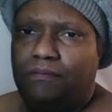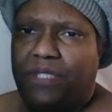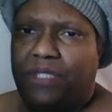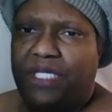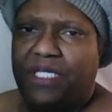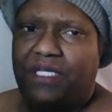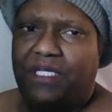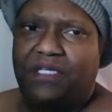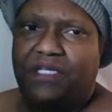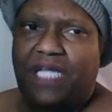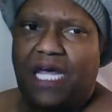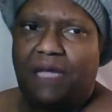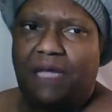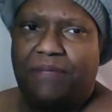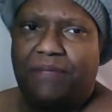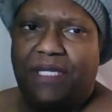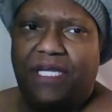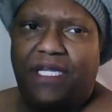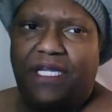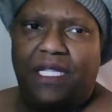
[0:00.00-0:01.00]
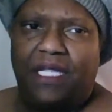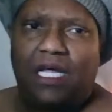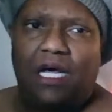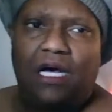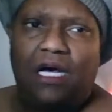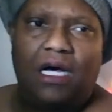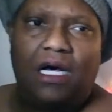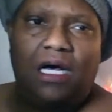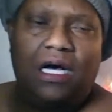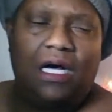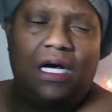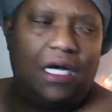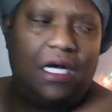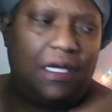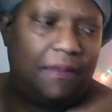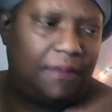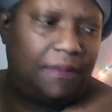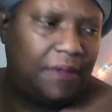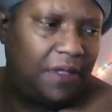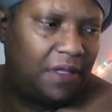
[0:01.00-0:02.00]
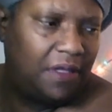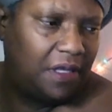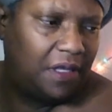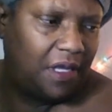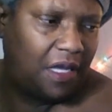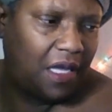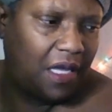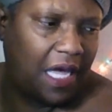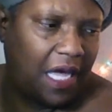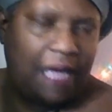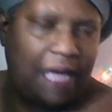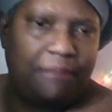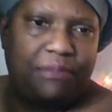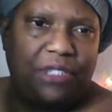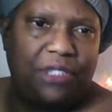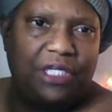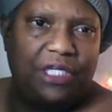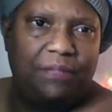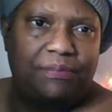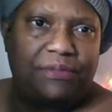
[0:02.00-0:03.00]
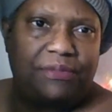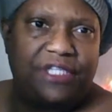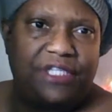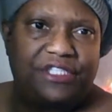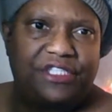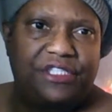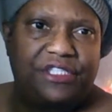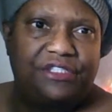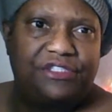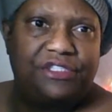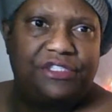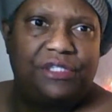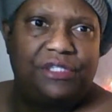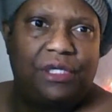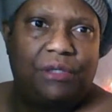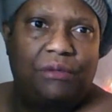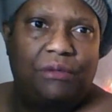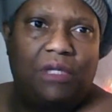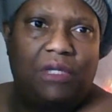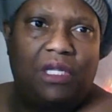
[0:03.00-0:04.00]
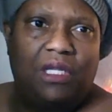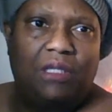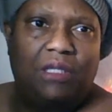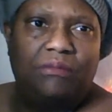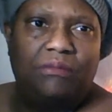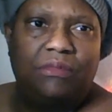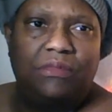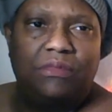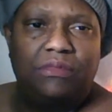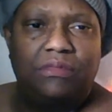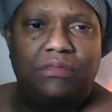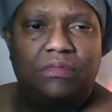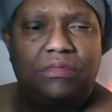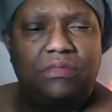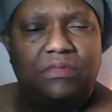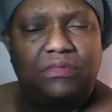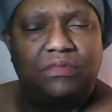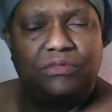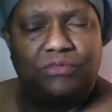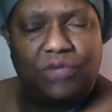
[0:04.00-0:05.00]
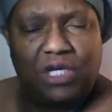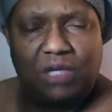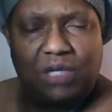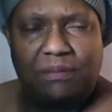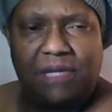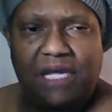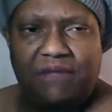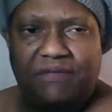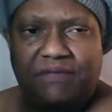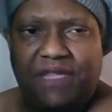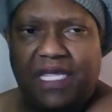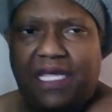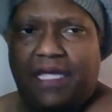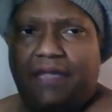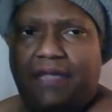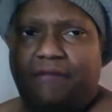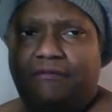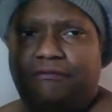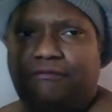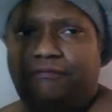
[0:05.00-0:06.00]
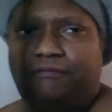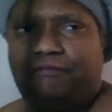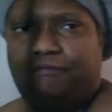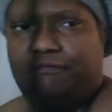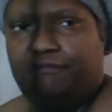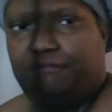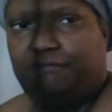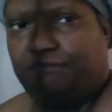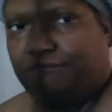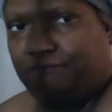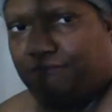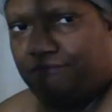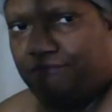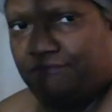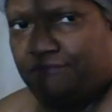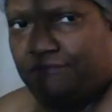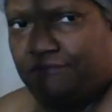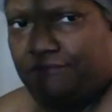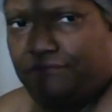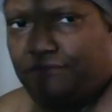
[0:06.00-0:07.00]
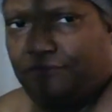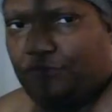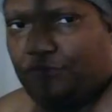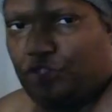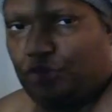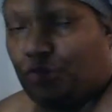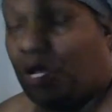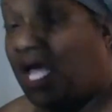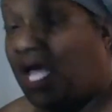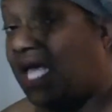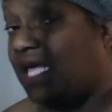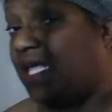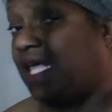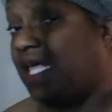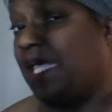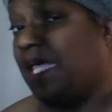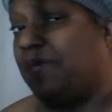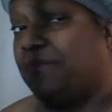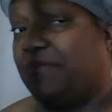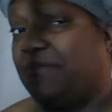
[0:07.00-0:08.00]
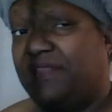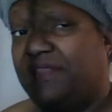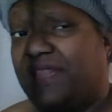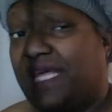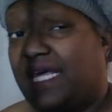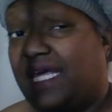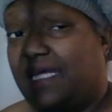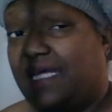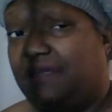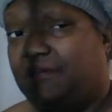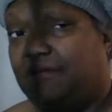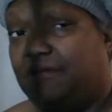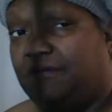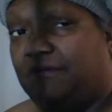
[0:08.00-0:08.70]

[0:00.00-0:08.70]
being a diabetic, high blood pressure. What about that? Why it can't be that?